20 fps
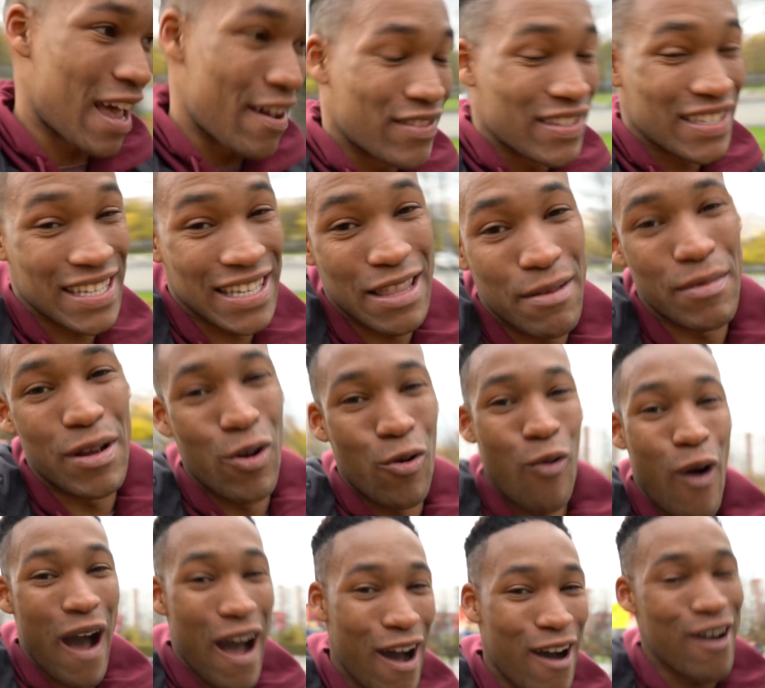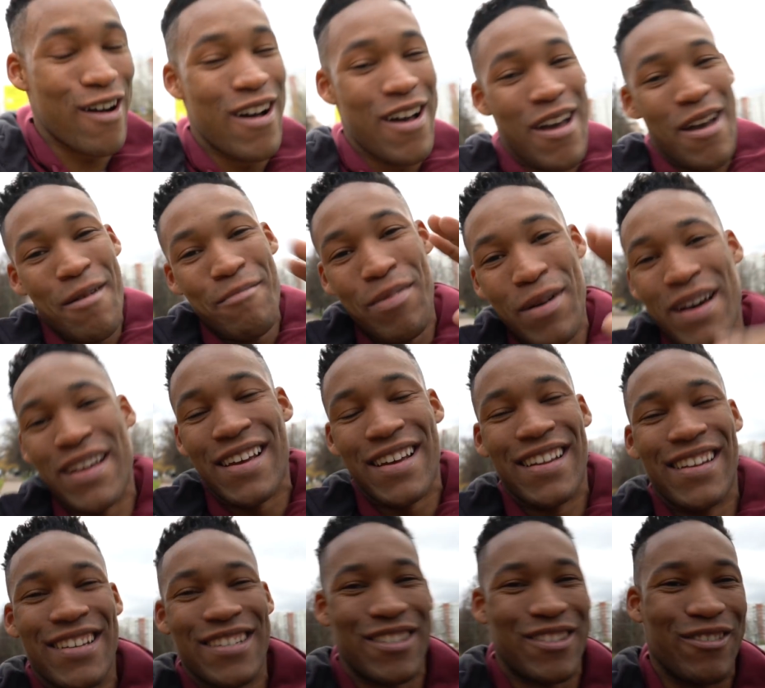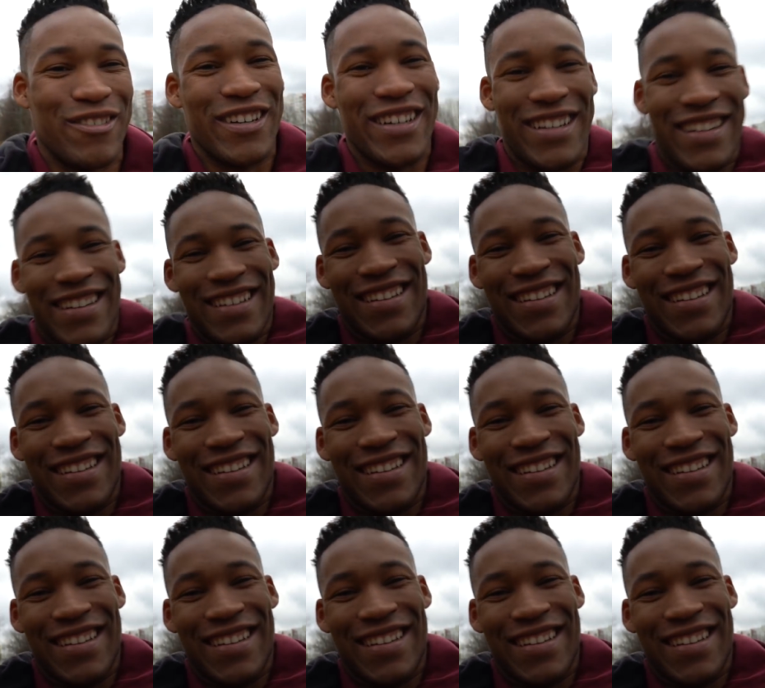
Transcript: I haven't seen them in a while, but let's do it.